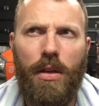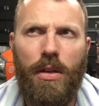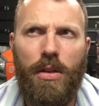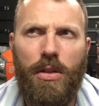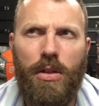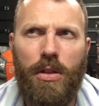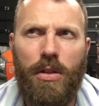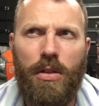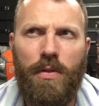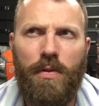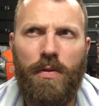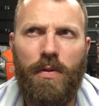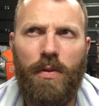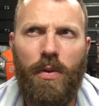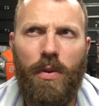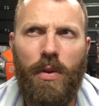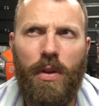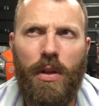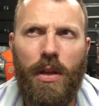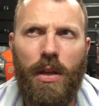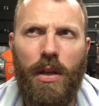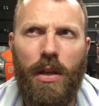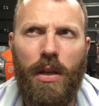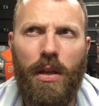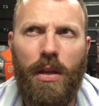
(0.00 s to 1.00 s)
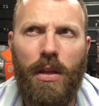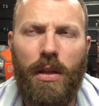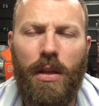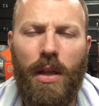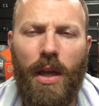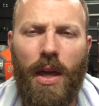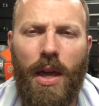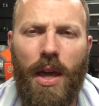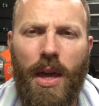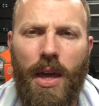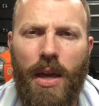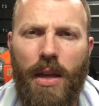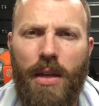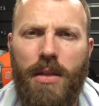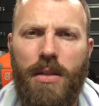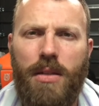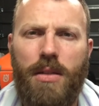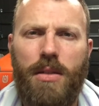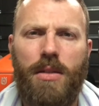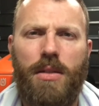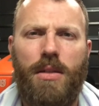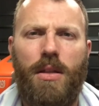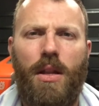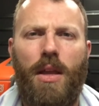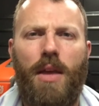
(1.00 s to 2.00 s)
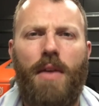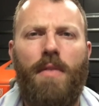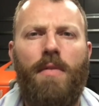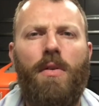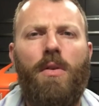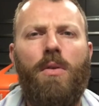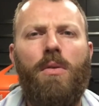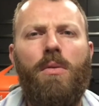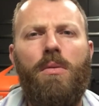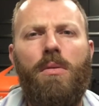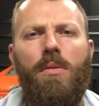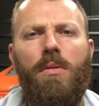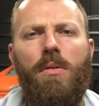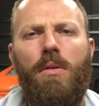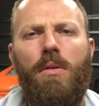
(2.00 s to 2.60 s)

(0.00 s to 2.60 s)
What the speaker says: just for the hex level.